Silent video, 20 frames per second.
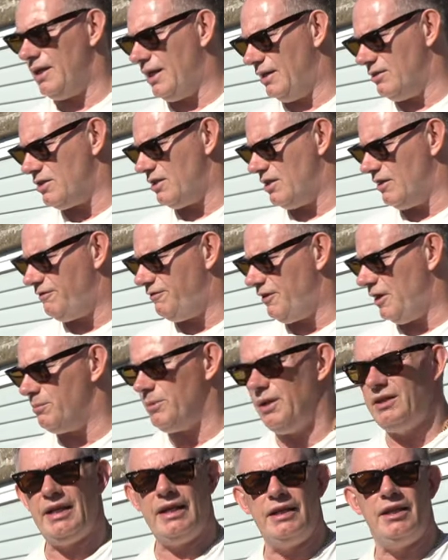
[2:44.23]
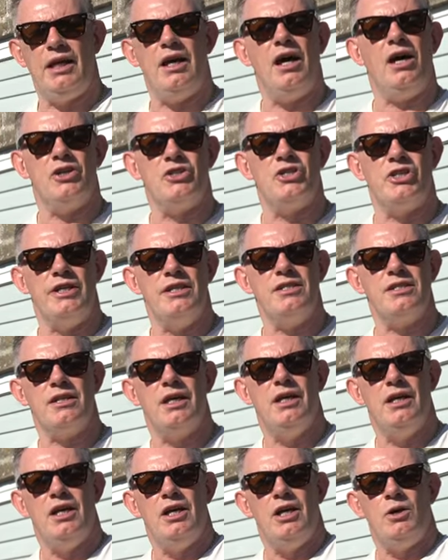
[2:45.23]
and to the fitment in the arches
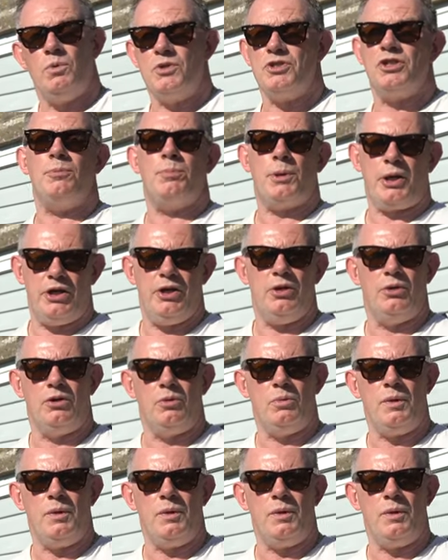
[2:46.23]
was to procure the